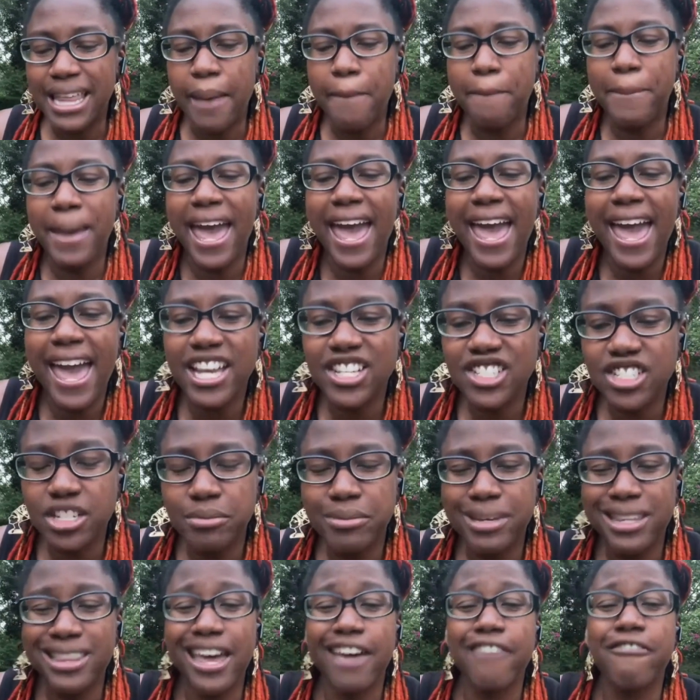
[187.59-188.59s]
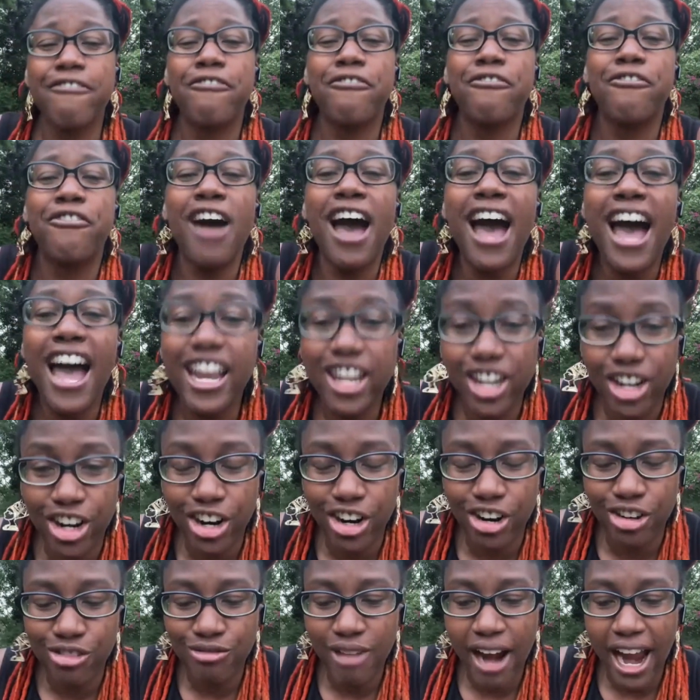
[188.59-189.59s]
that passion in me, that
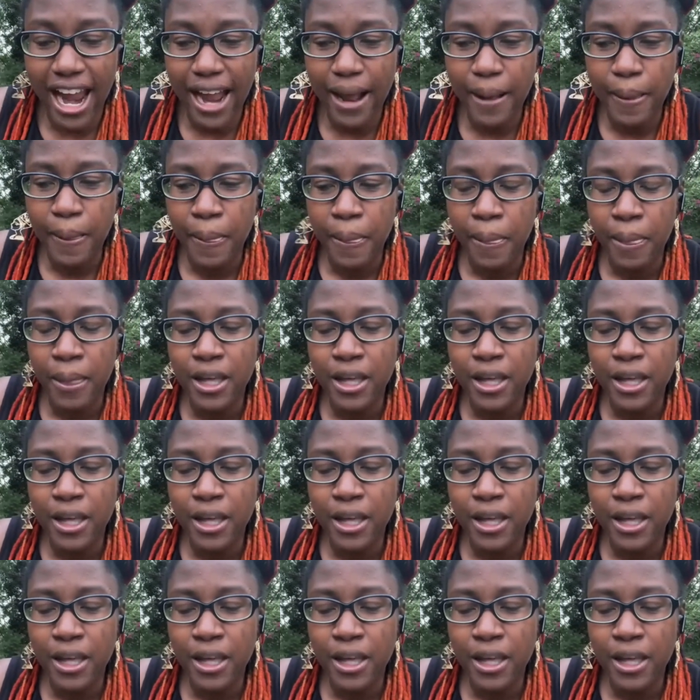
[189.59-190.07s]
fire, right?